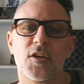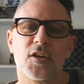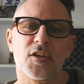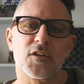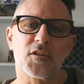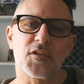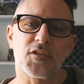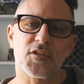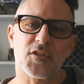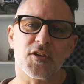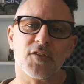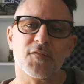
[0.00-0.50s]
You're
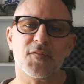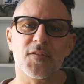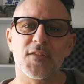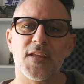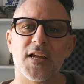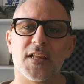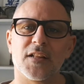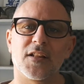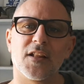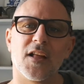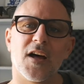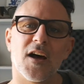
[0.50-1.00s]
going to soften
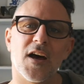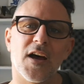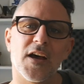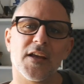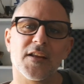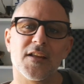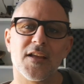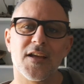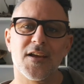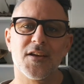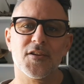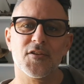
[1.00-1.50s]
that
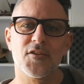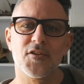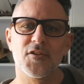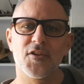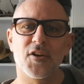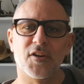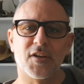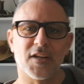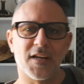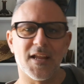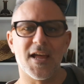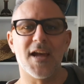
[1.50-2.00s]
light, you're
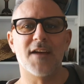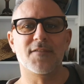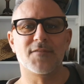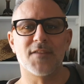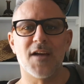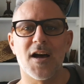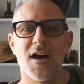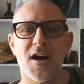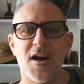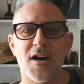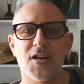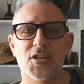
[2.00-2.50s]
not going to have the
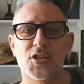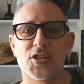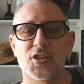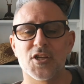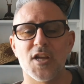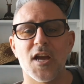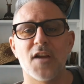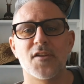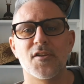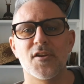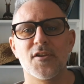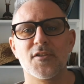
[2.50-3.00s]
harsh
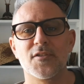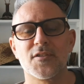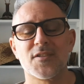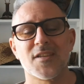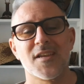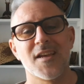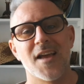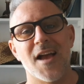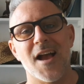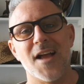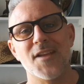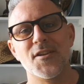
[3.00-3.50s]

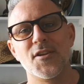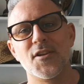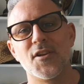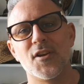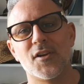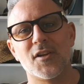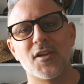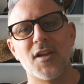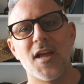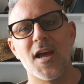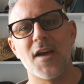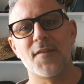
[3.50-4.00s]
shadows, and you're
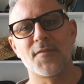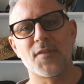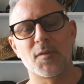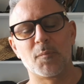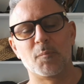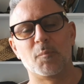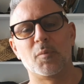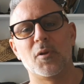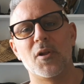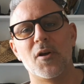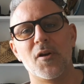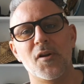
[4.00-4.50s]
not going to have the
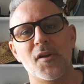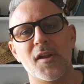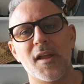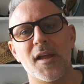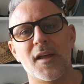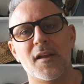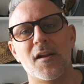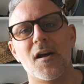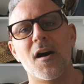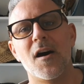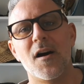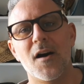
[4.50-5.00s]
blown
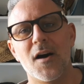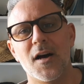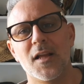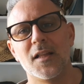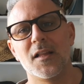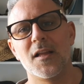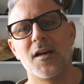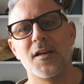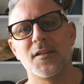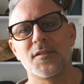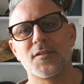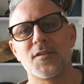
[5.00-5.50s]
out
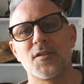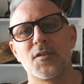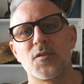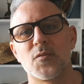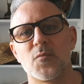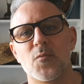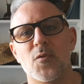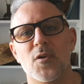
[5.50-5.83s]
highlights as